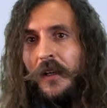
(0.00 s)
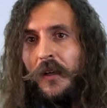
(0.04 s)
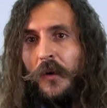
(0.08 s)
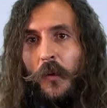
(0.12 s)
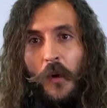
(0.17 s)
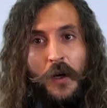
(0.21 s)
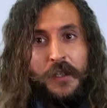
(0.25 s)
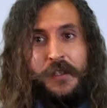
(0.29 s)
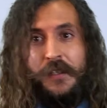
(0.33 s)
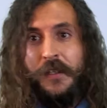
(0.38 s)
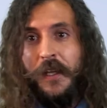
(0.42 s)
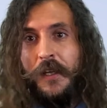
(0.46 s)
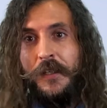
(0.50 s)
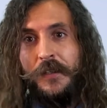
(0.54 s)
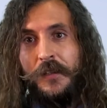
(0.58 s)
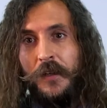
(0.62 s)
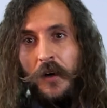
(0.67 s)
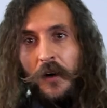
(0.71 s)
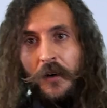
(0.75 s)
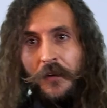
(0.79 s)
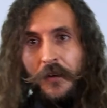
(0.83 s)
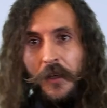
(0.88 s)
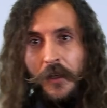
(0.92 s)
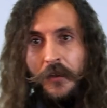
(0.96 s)
Once they
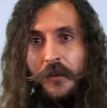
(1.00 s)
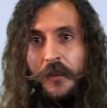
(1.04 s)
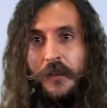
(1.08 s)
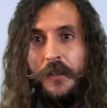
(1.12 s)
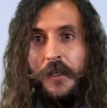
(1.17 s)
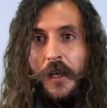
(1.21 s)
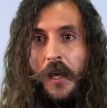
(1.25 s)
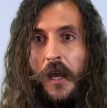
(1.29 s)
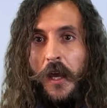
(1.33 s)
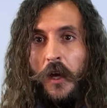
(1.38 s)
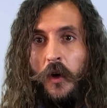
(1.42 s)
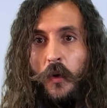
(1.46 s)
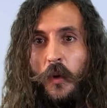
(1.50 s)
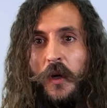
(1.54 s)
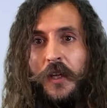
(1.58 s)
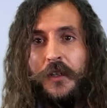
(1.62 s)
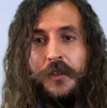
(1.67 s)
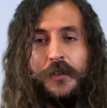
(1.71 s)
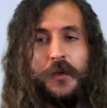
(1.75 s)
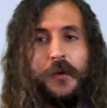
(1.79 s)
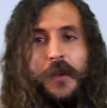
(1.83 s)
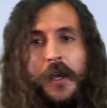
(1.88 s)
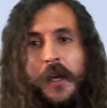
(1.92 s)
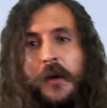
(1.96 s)
start, they just can't quit,
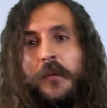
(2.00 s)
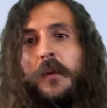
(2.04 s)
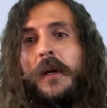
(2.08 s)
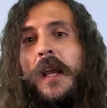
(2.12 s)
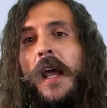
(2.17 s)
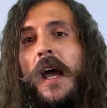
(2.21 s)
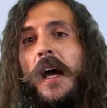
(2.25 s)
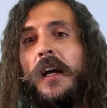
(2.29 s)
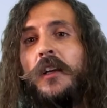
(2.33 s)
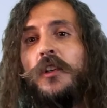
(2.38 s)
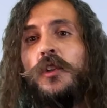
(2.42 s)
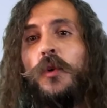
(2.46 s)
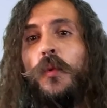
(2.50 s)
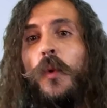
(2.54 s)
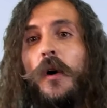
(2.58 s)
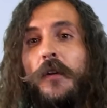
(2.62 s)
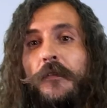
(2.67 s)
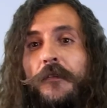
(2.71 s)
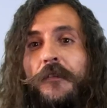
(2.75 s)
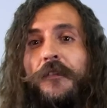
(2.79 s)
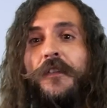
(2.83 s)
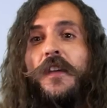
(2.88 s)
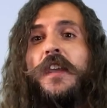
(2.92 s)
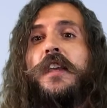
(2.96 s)
so they react to what
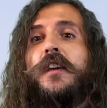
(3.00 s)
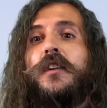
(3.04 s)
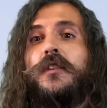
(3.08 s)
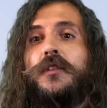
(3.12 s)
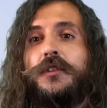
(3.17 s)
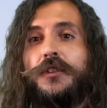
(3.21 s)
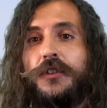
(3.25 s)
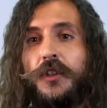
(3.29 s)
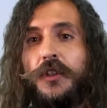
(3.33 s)
feels